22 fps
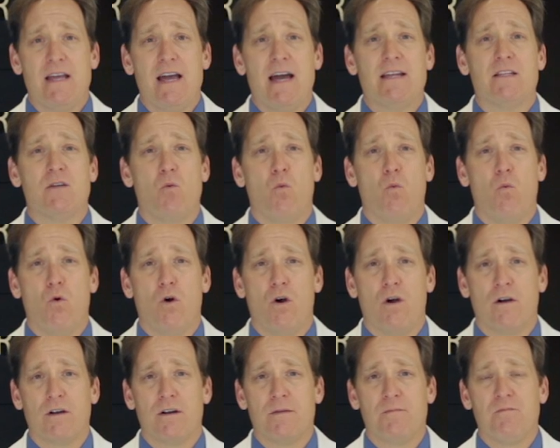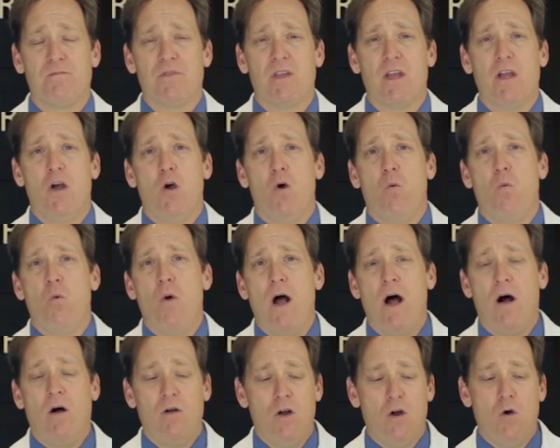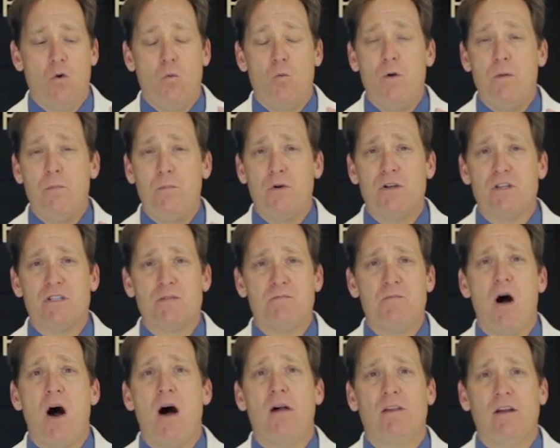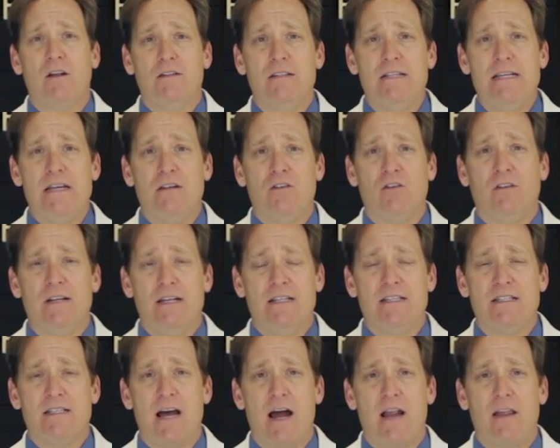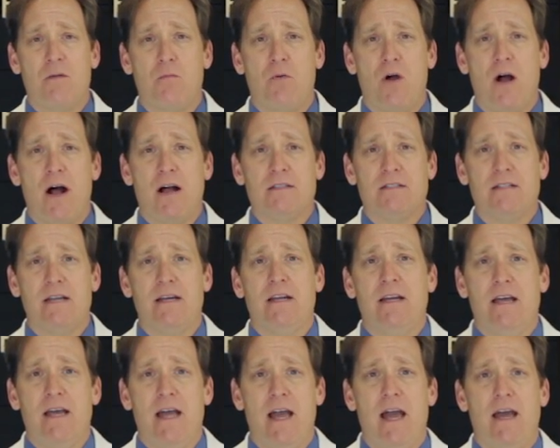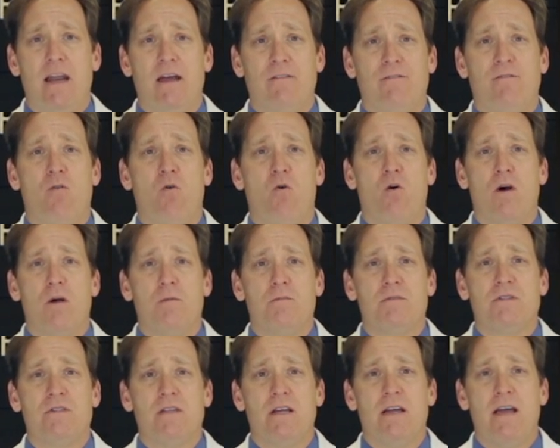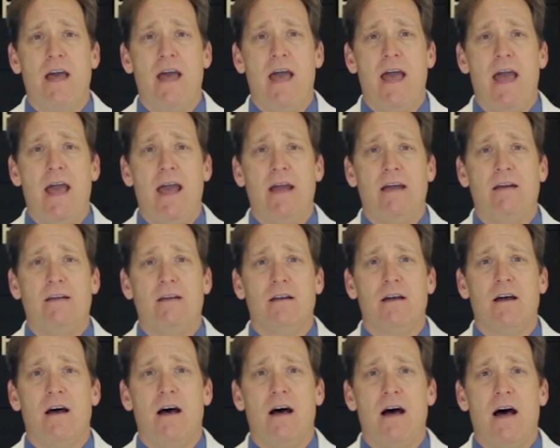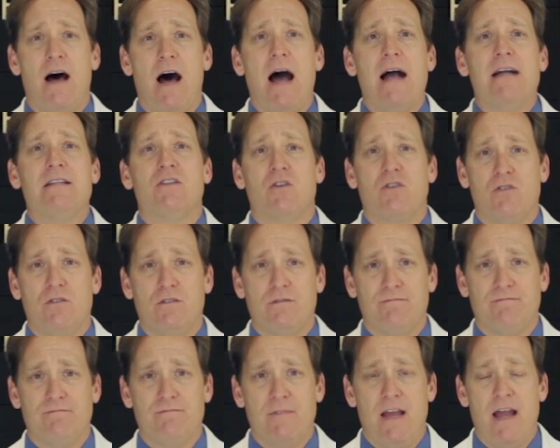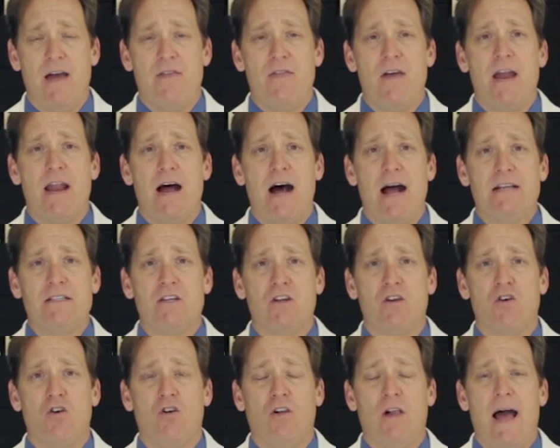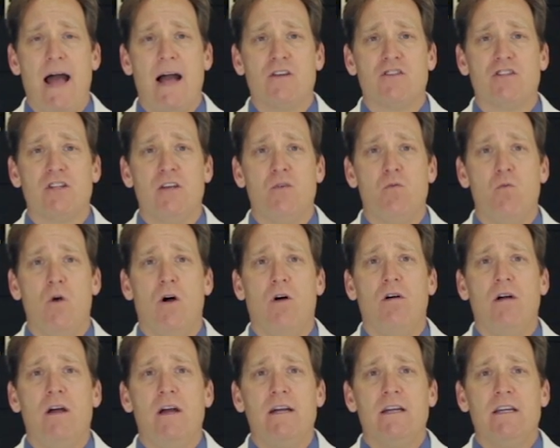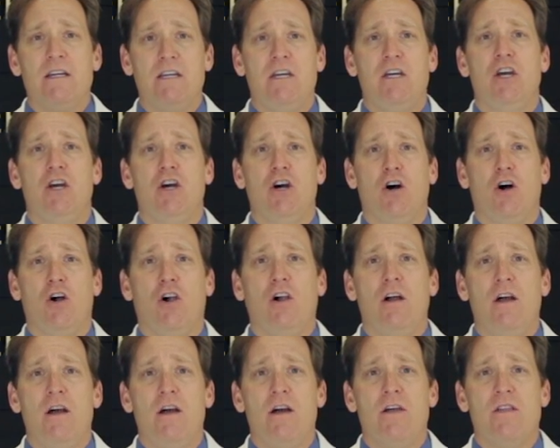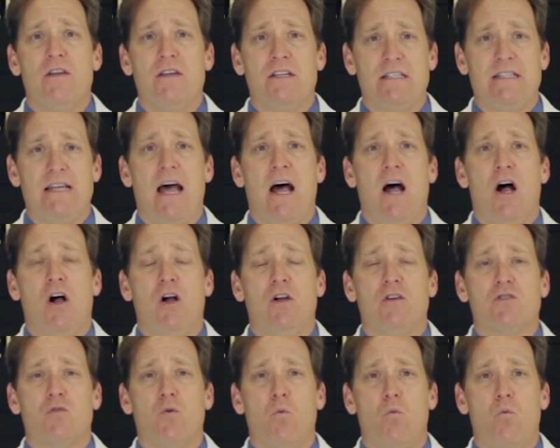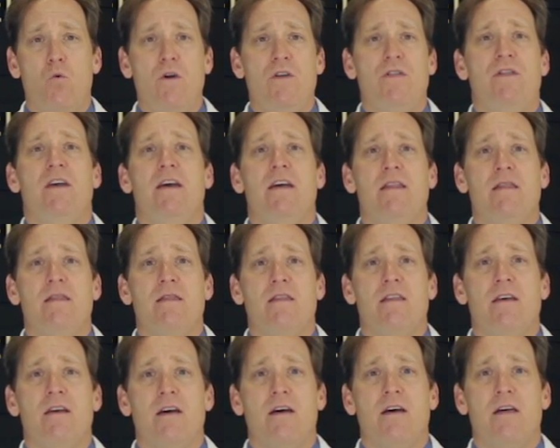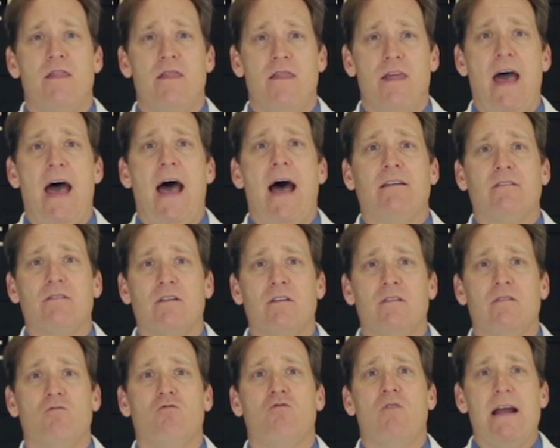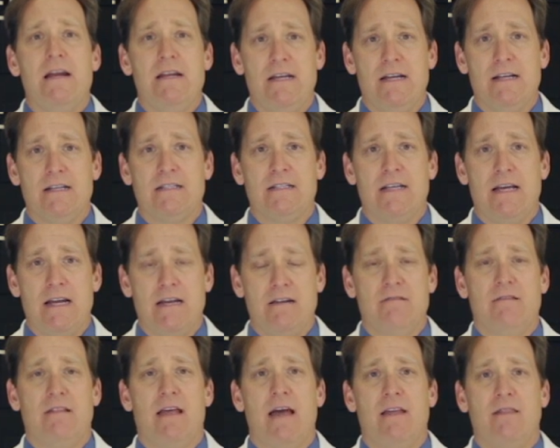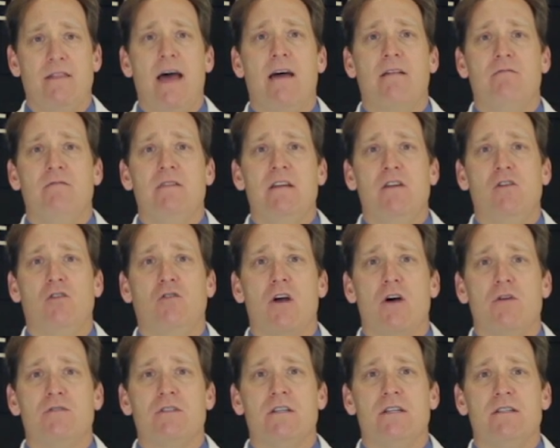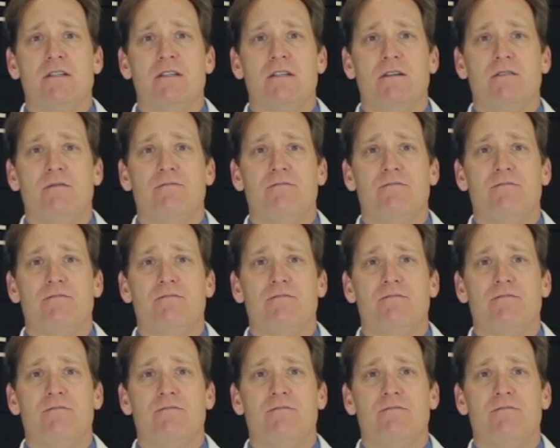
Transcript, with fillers: How does it work? Well, we put a small little needle inside of the prostate and it forms an icicle. And that icicle actually will kill the cells within that radius that that needle goes into.